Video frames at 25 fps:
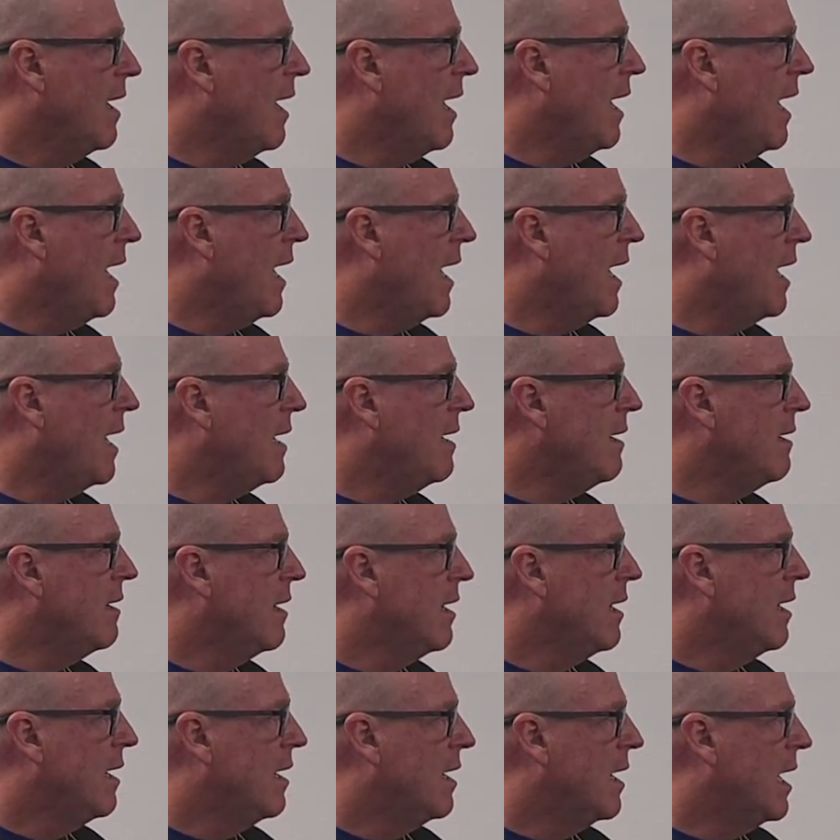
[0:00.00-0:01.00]
and
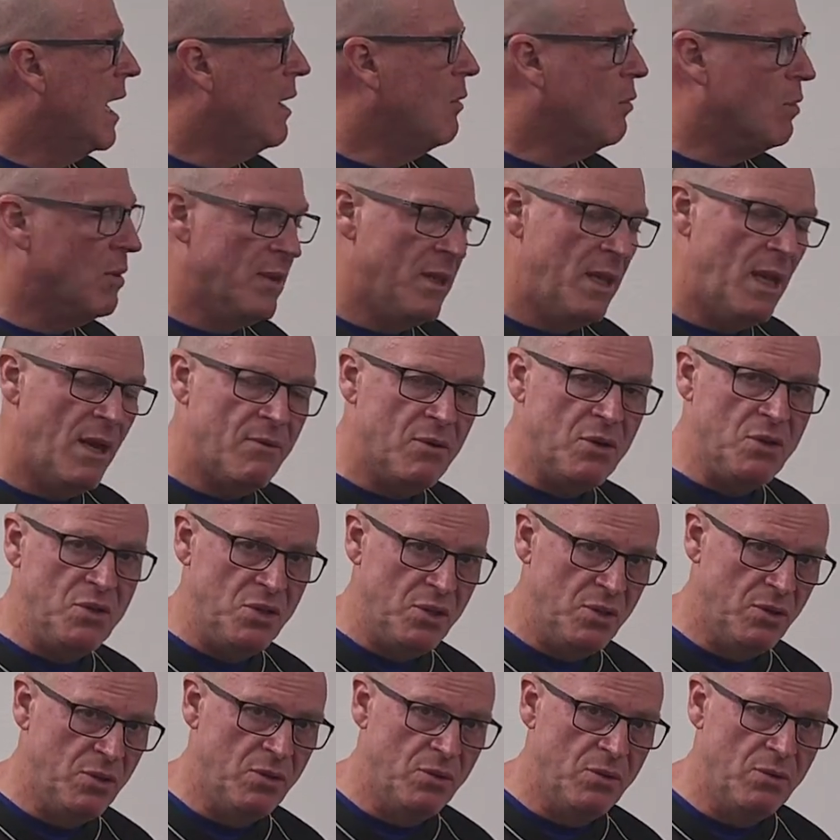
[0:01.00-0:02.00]
I will never
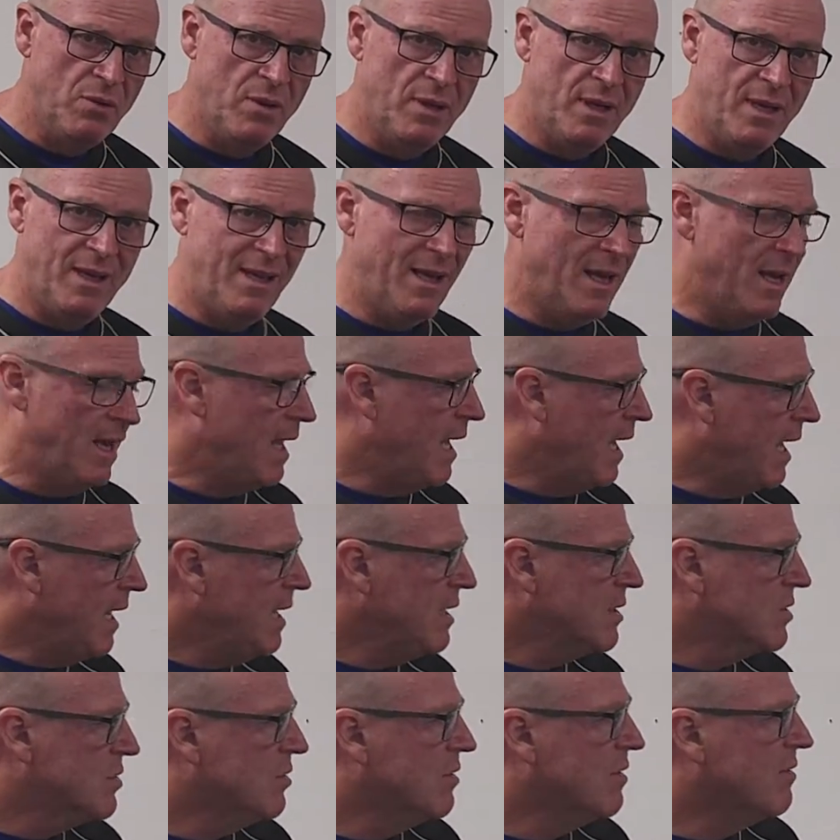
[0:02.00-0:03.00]
do
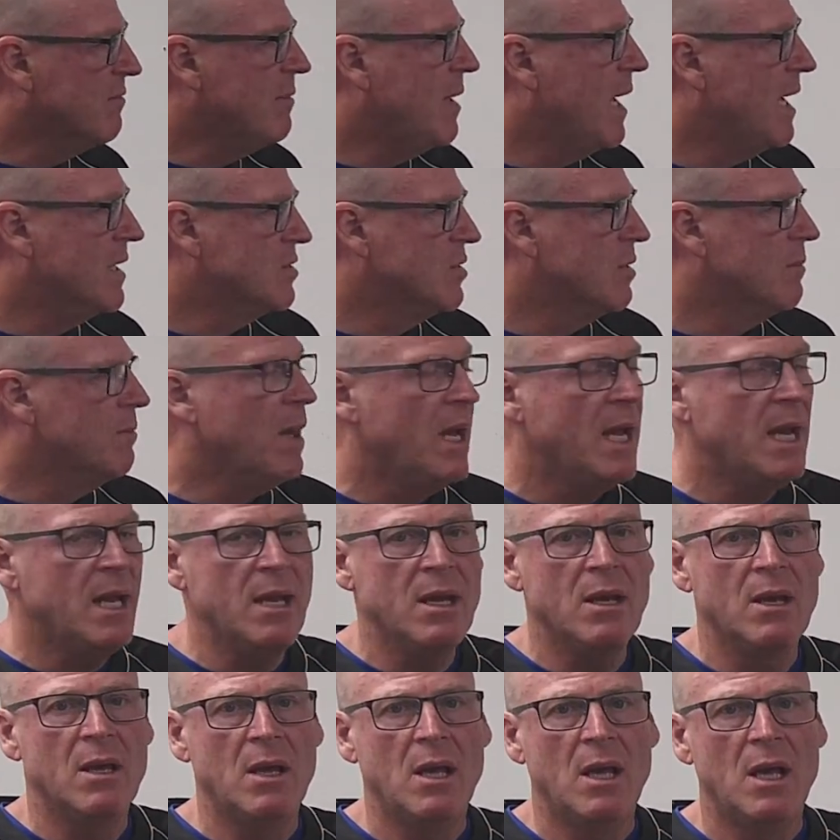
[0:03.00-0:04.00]
any sort of master
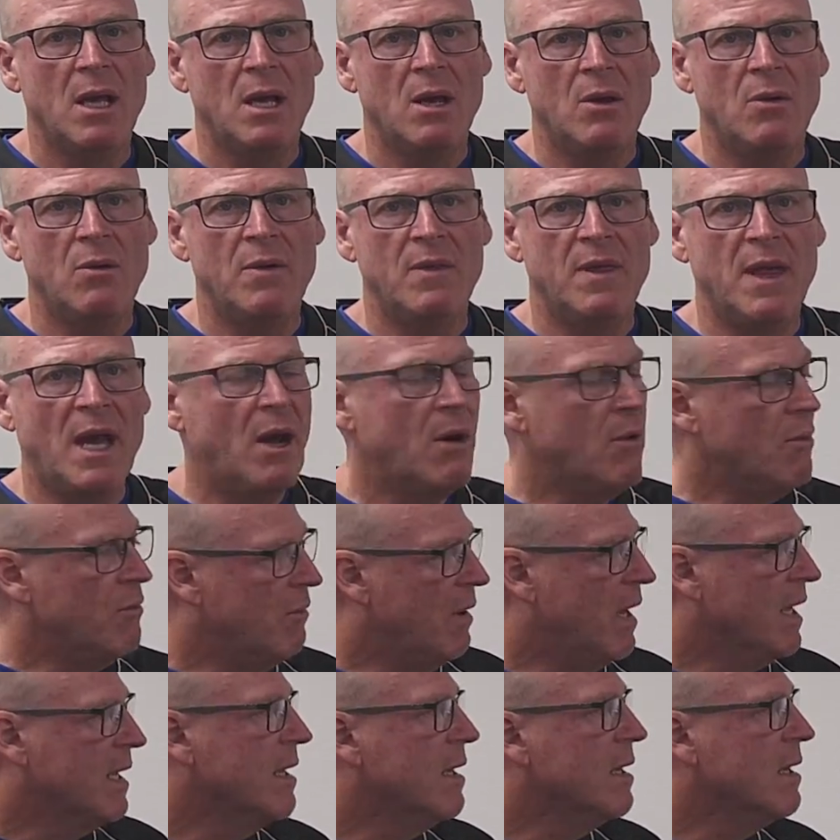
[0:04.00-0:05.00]
painting without
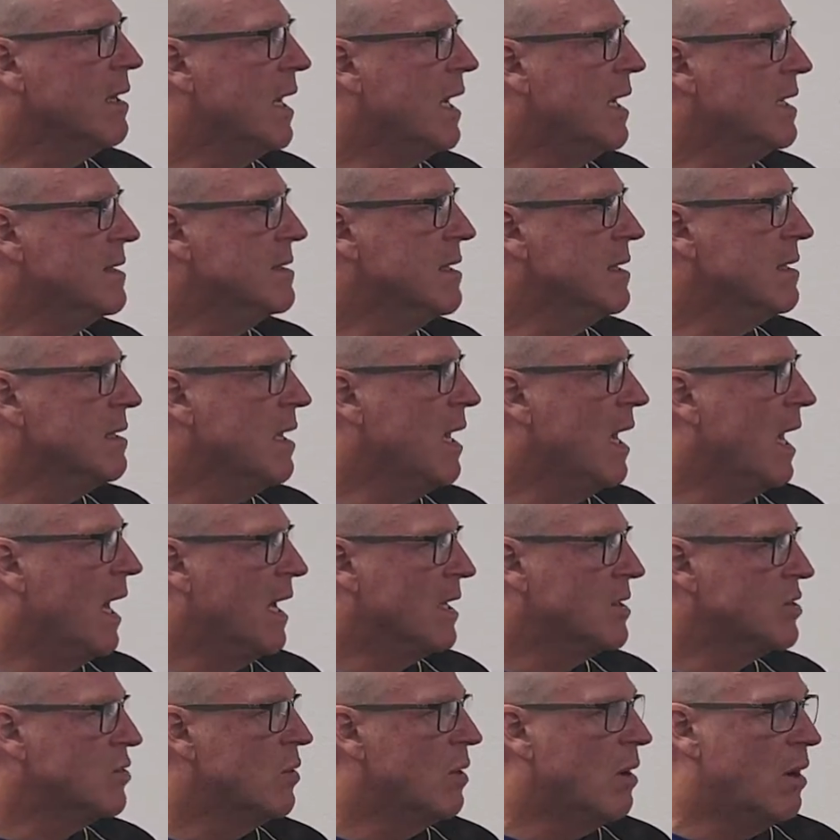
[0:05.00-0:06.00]
recognizing the
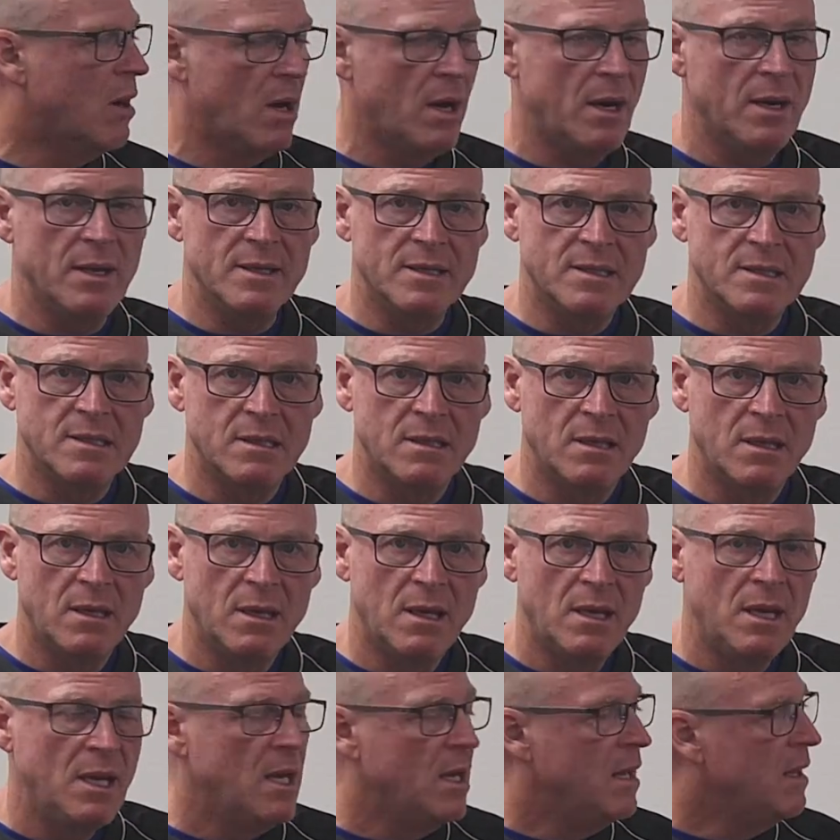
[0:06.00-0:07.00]
actual artist.
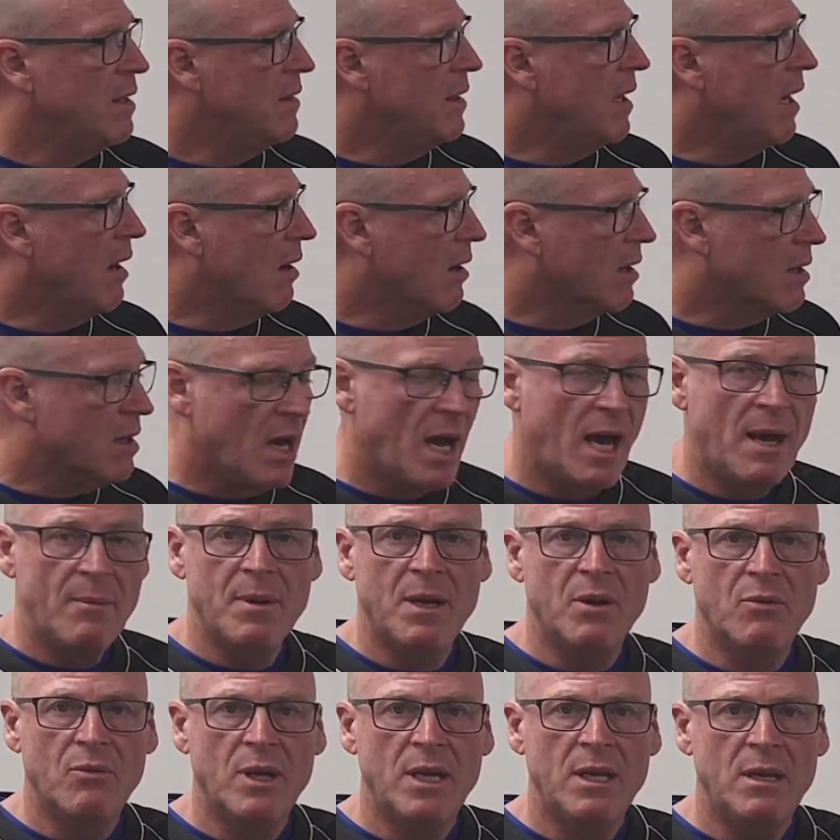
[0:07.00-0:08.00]
They are
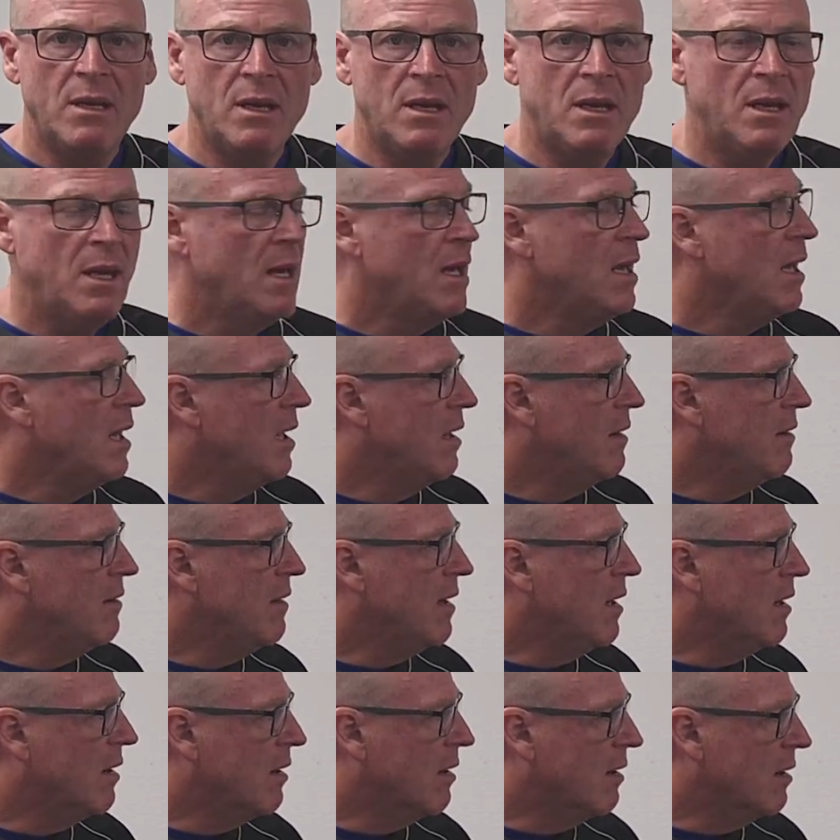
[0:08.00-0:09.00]
copywritten,
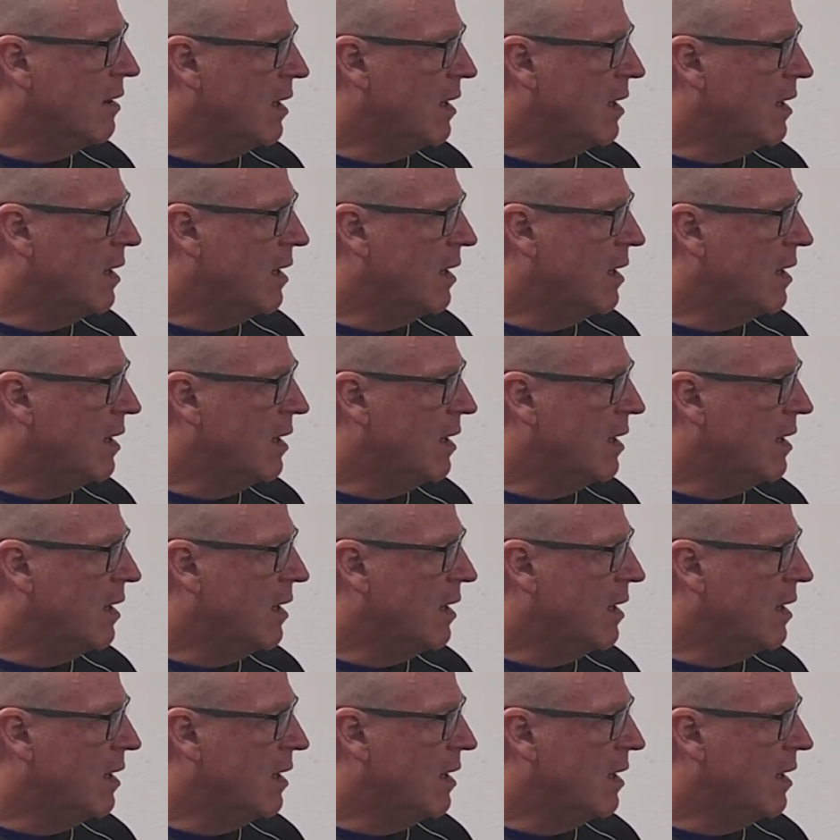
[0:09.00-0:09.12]
they